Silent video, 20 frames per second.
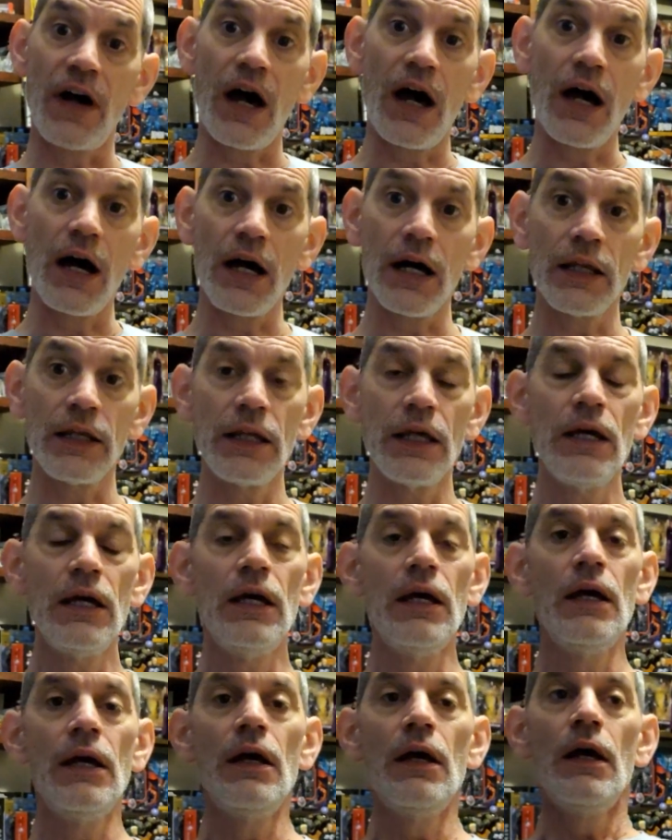on
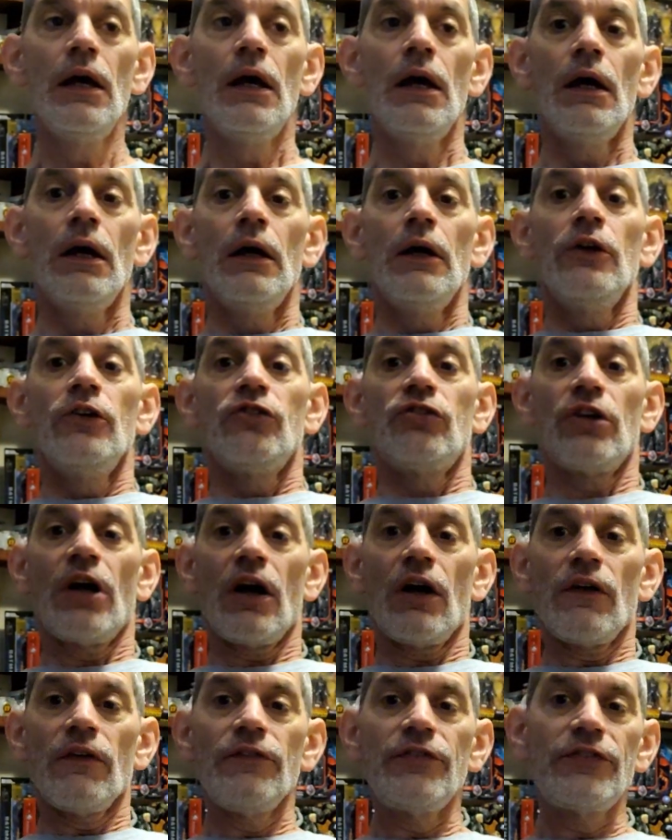
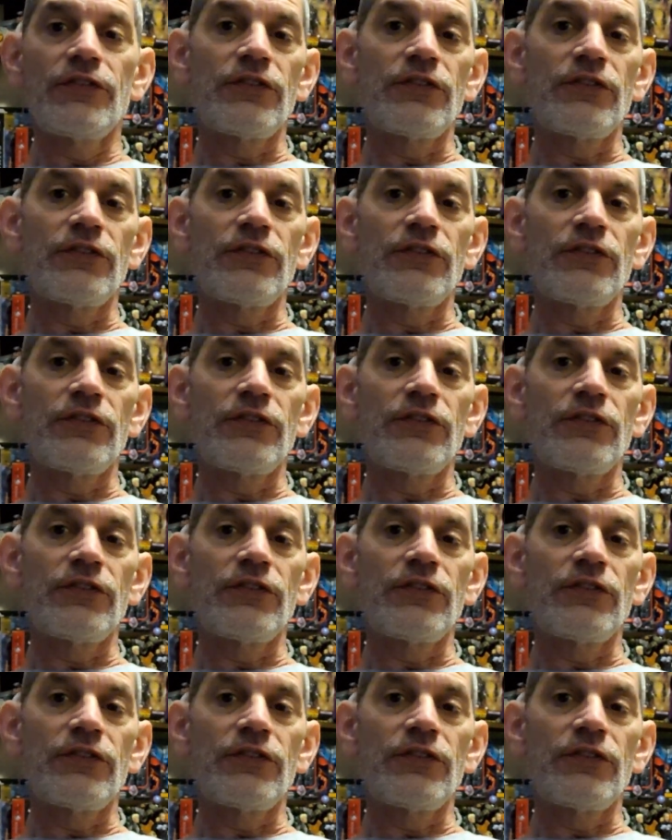shelves.